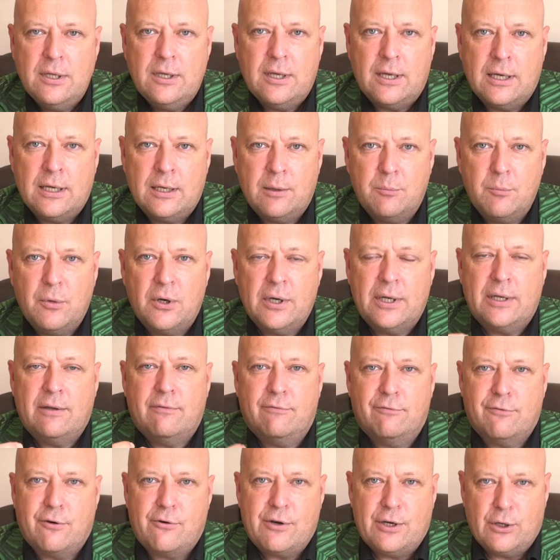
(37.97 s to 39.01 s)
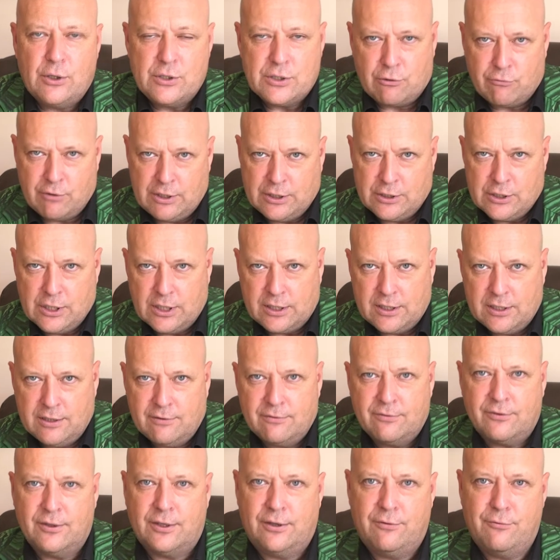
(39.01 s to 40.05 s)
in my very nice green jacket.
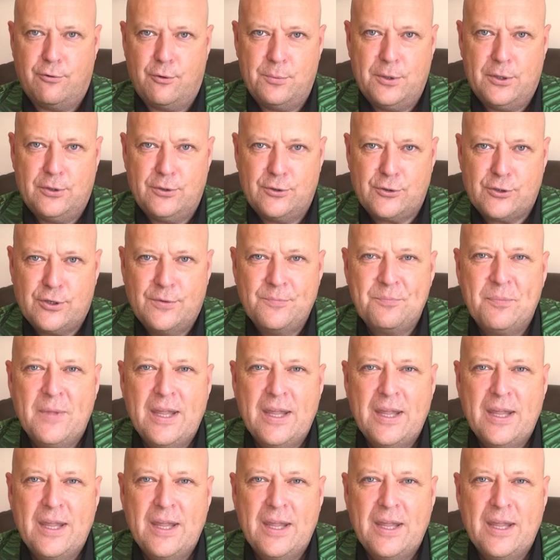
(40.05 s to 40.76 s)
Thank you very much.